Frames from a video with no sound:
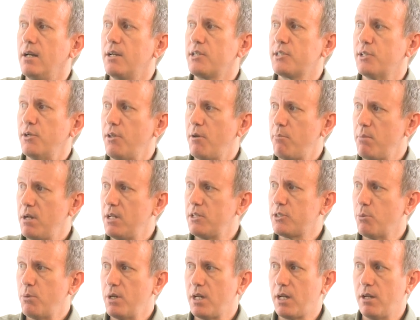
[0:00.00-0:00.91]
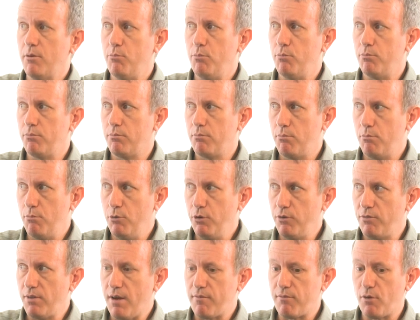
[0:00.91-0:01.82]
So that means that we can
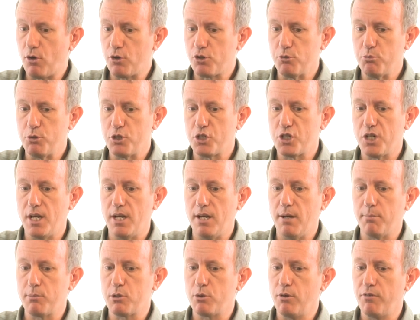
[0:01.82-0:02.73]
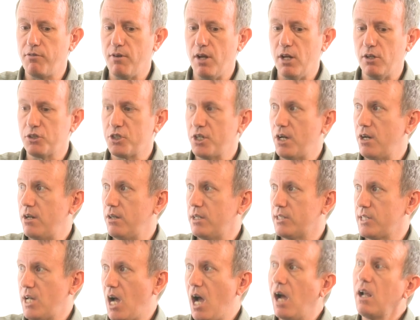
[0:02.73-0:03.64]
move that virtual machine up to a file share
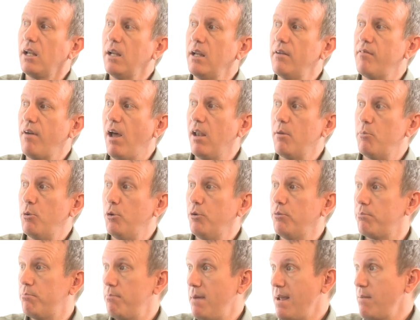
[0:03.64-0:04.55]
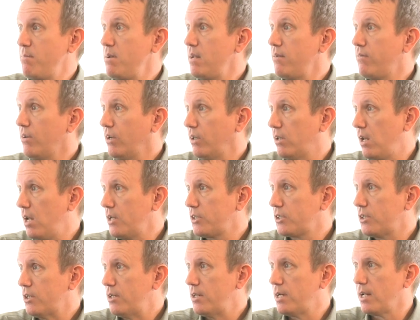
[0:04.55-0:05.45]
that's highly available, maybe even
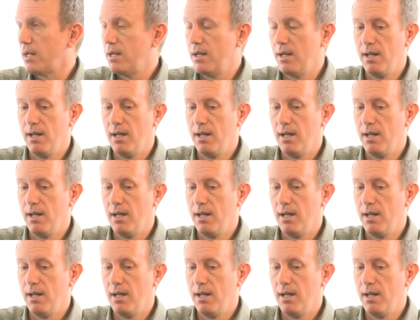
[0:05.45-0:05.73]
clustered,